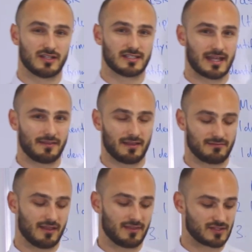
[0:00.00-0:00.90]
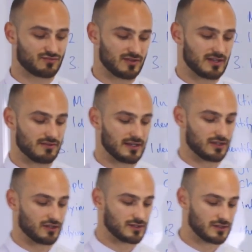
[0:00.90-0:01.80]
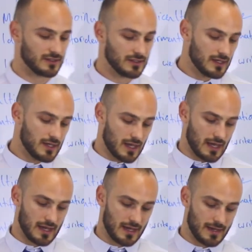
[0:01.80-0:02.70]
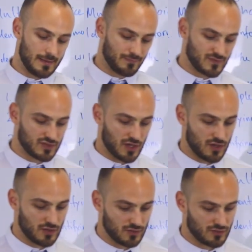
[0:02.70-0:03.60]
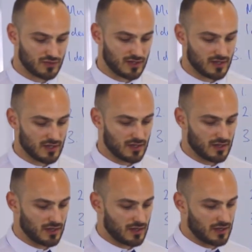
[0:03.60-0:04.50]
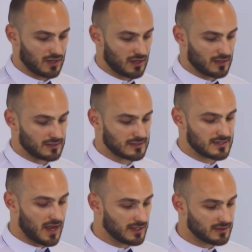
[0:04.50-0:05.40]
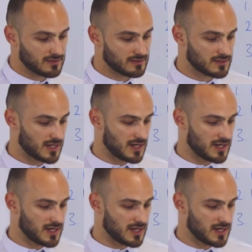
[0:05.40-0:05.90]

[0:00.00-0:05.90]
you can understand that, then that's really, really good. So the ninth